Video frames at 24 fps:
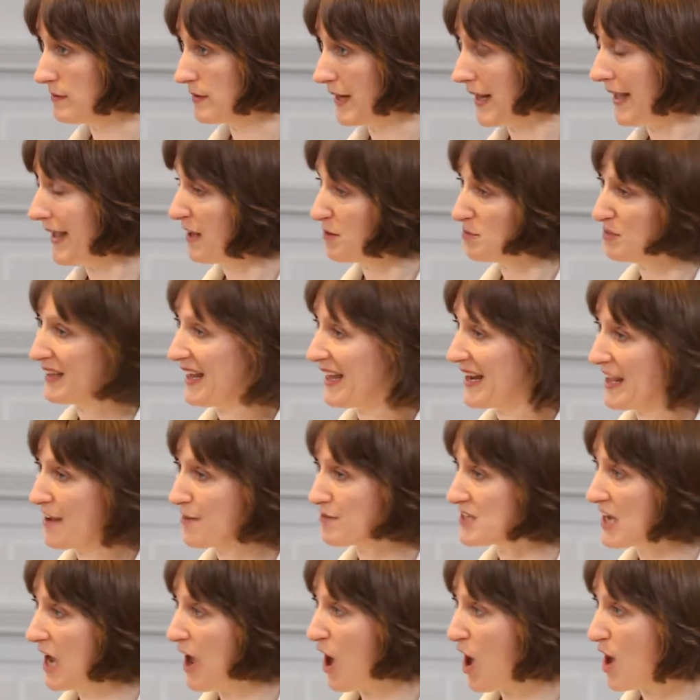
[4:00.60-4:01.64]
I had plenty
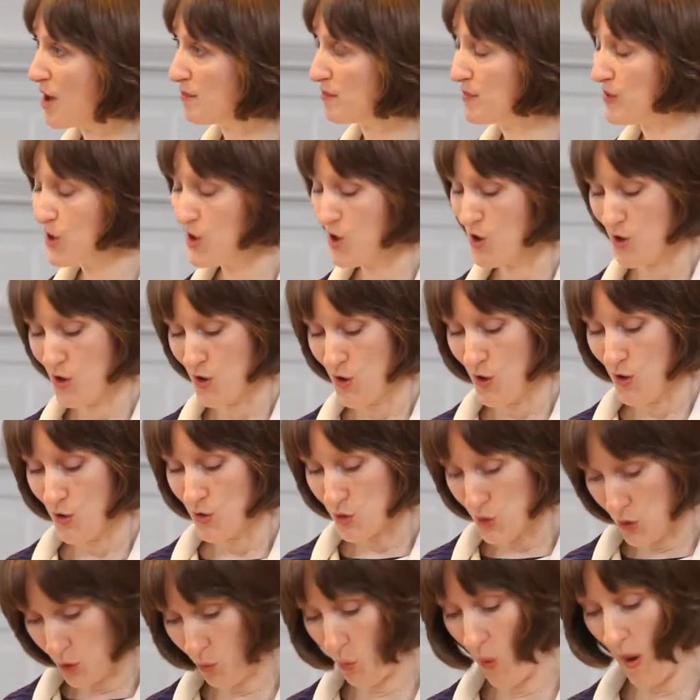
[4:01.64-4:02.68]
of time
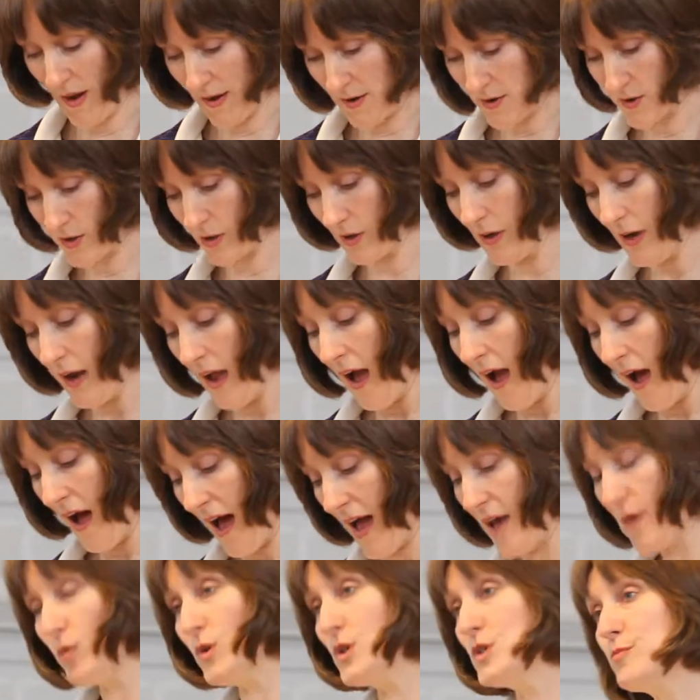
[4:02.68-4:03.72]
to wonder.
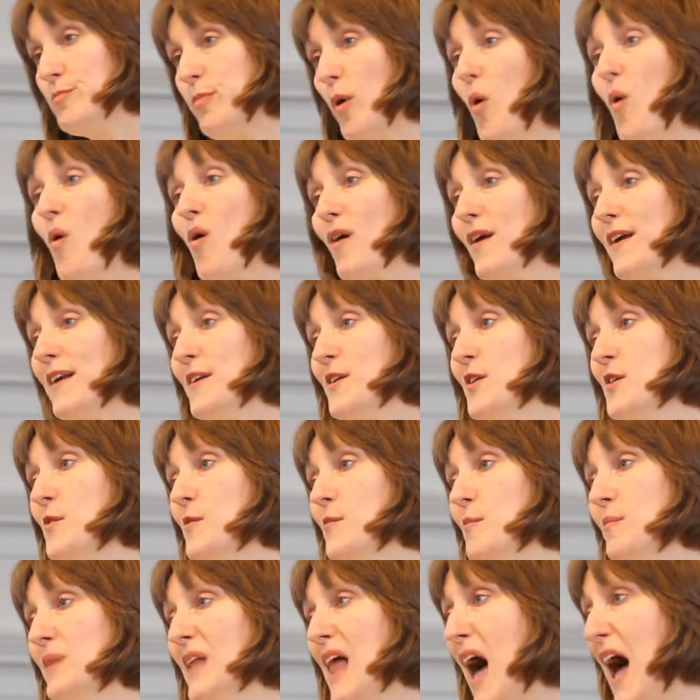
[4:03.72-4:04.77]
I was
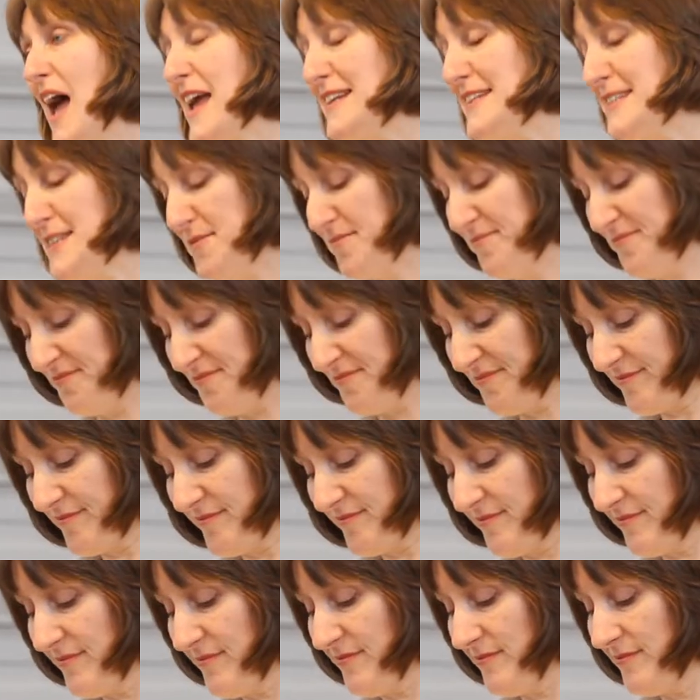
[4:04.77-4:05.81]
born blind.
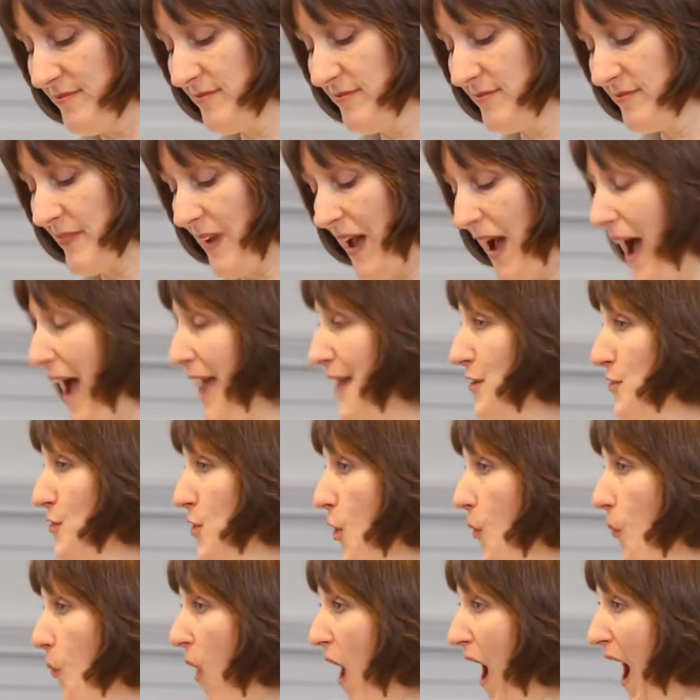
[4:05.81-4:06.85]
I don't
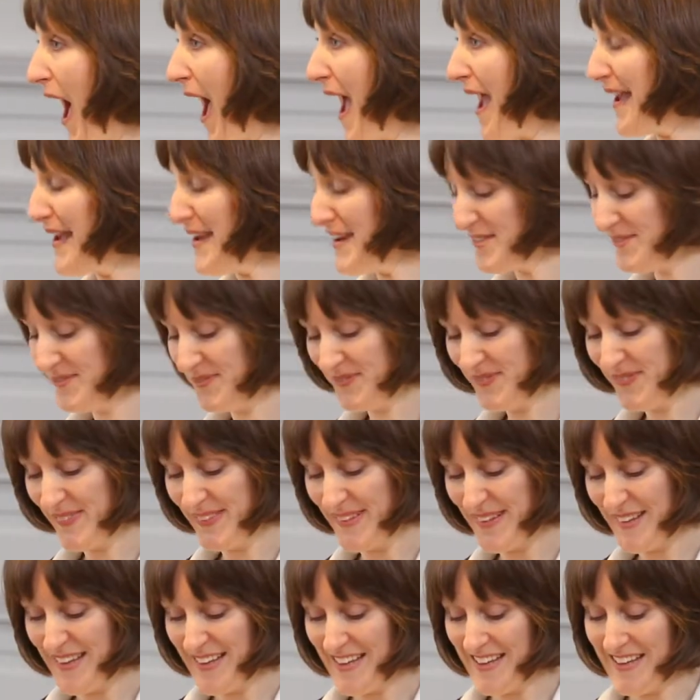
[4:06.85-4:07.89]
know why.
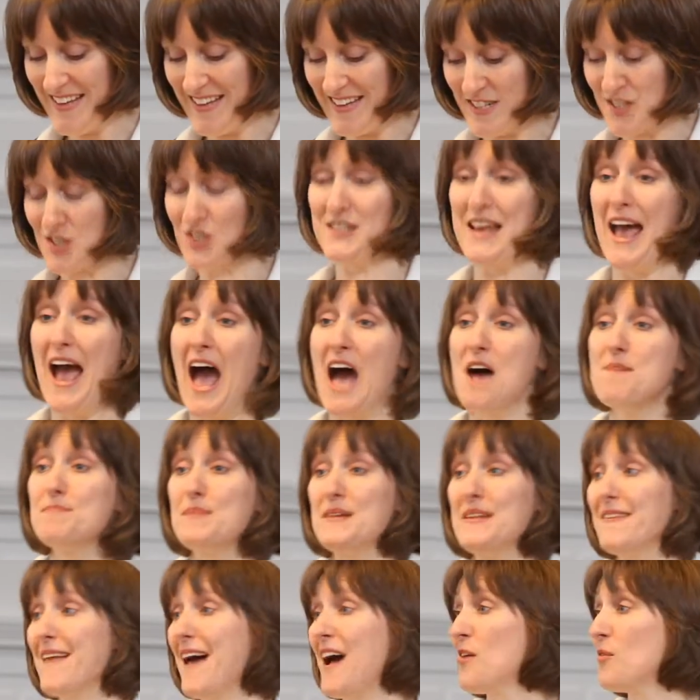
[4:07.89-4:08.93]
It just
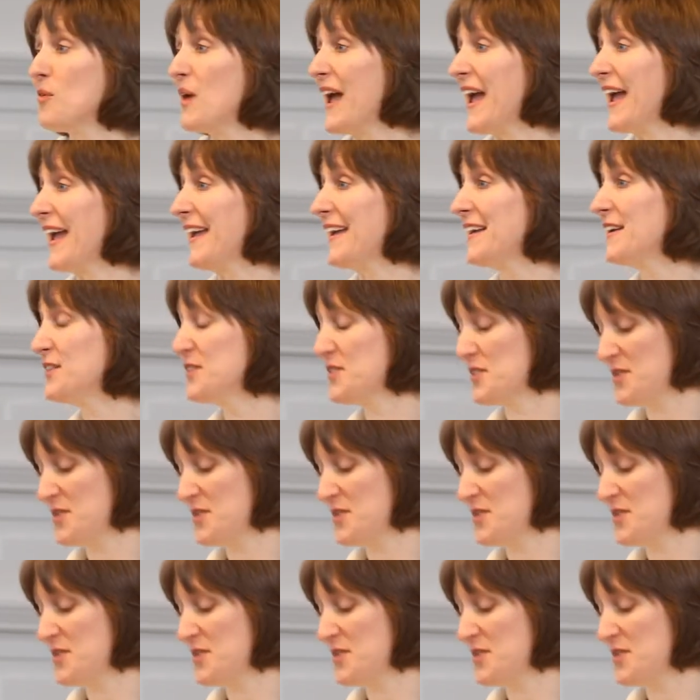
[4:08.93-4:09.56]
happened that way.